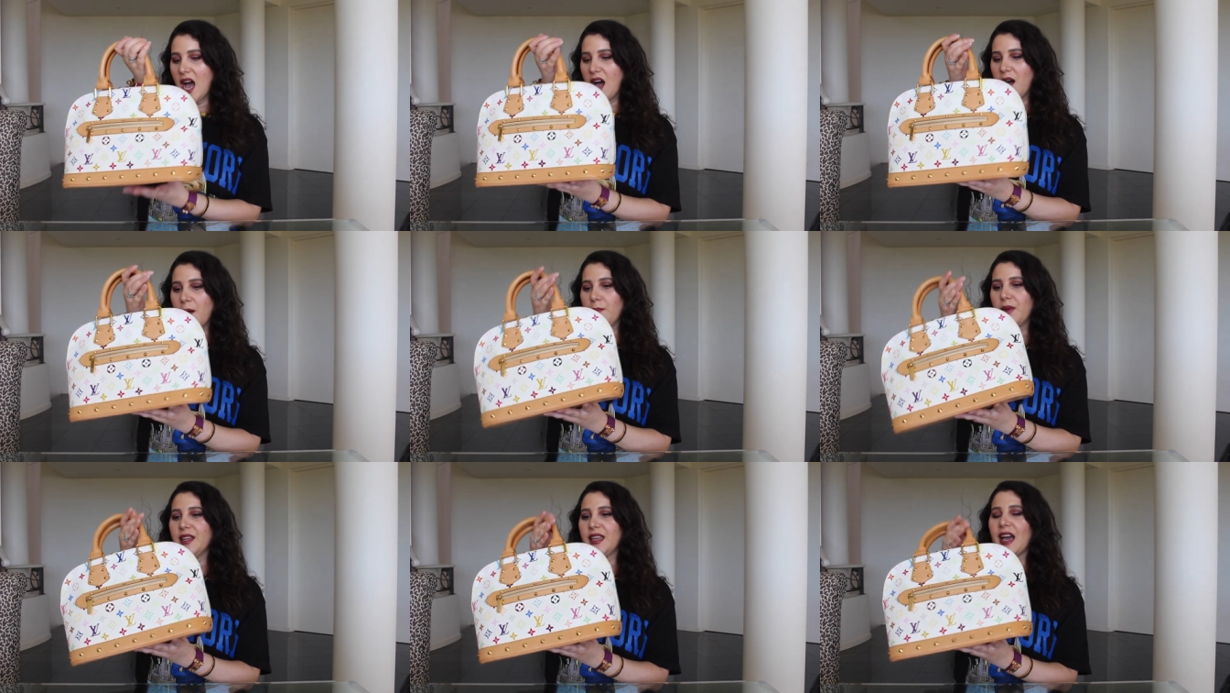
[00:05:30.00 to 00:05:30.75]
Um,
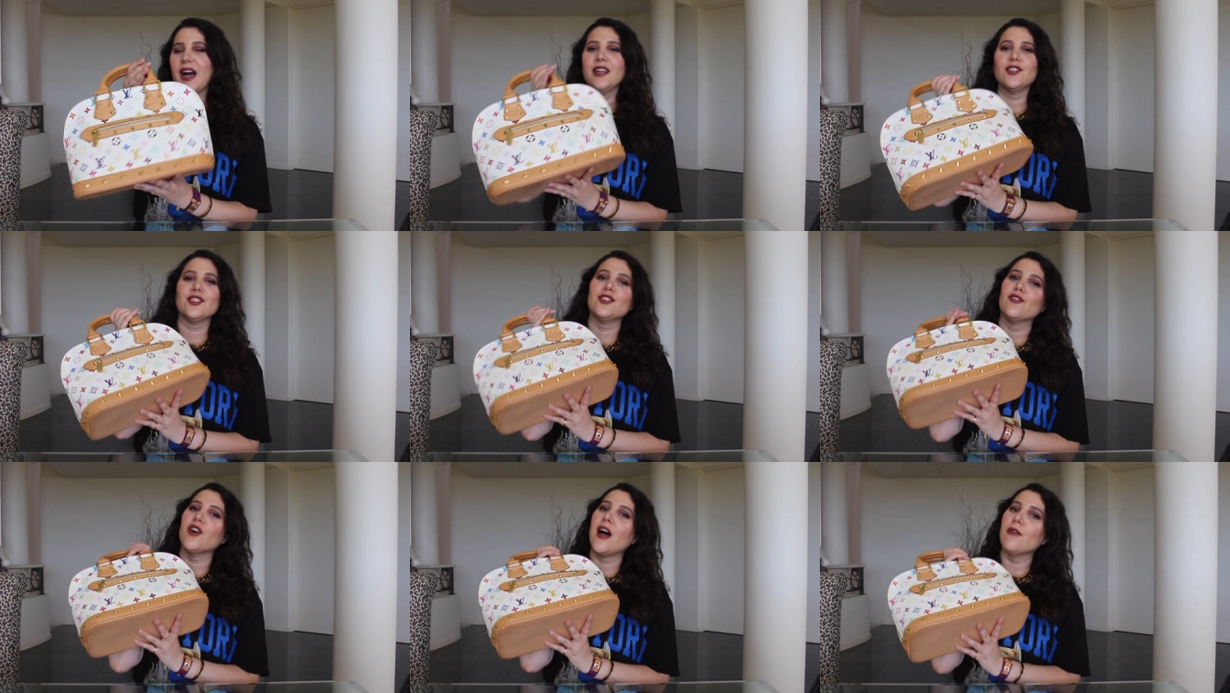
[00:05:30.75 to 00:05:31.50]
but yeah, I just
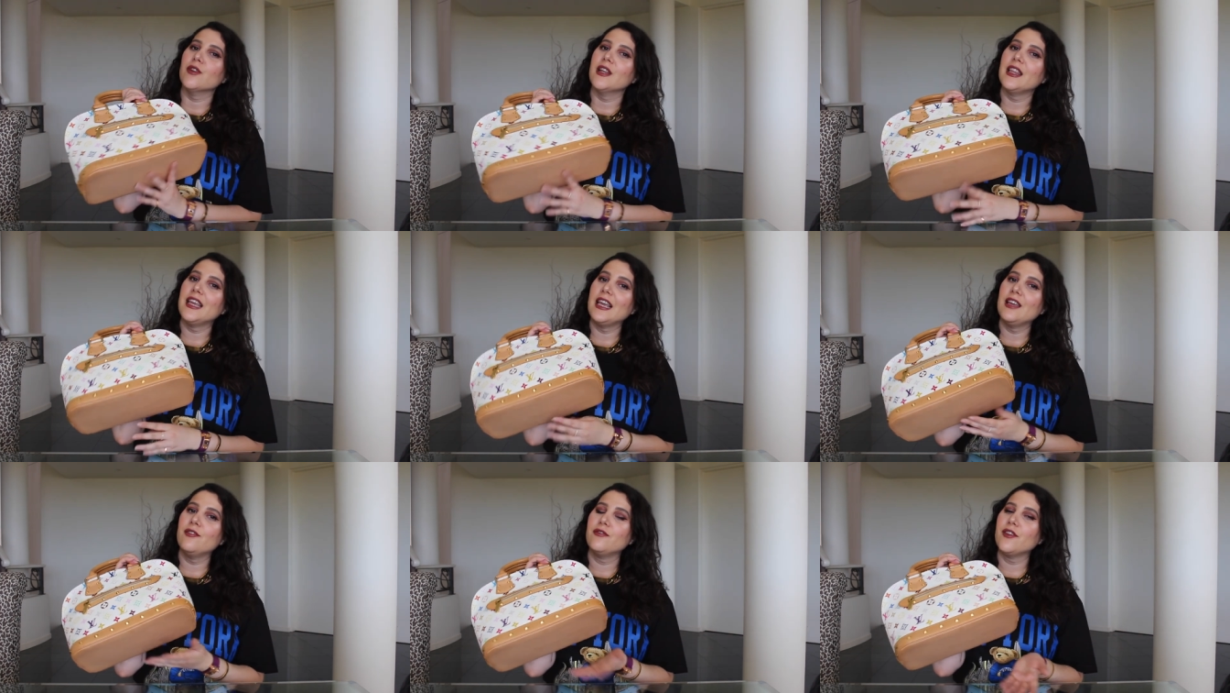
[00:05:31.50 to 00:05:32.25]
thought I would
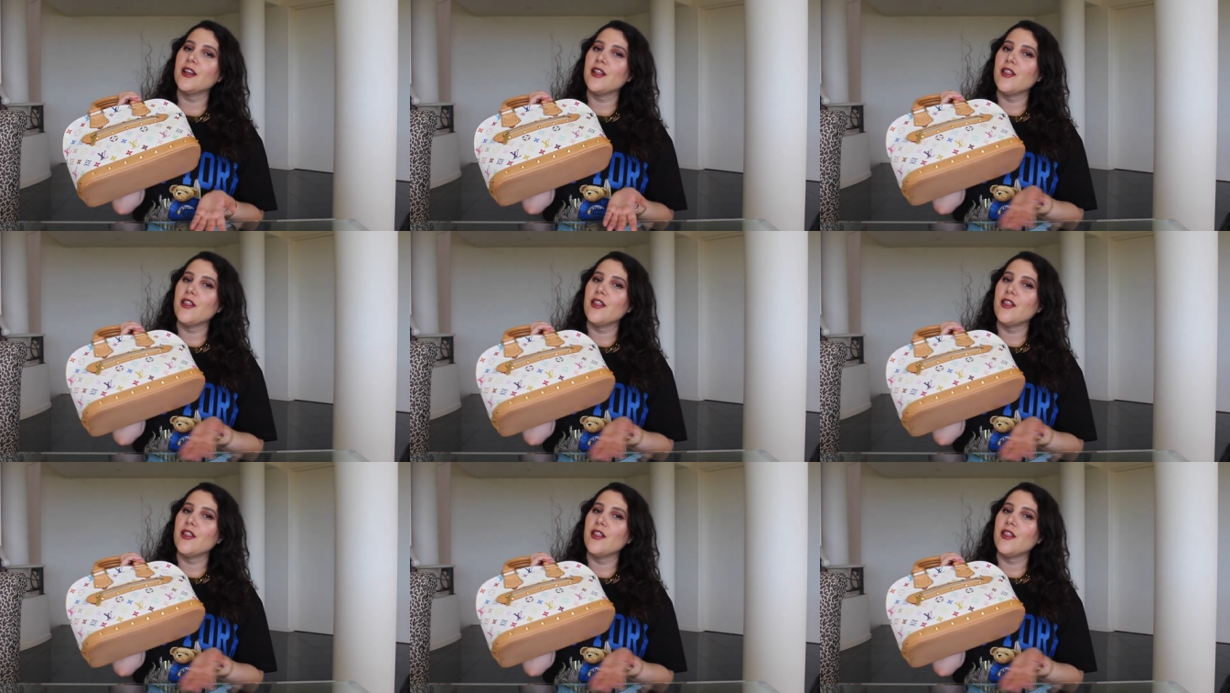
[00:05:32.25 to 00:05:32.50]
leave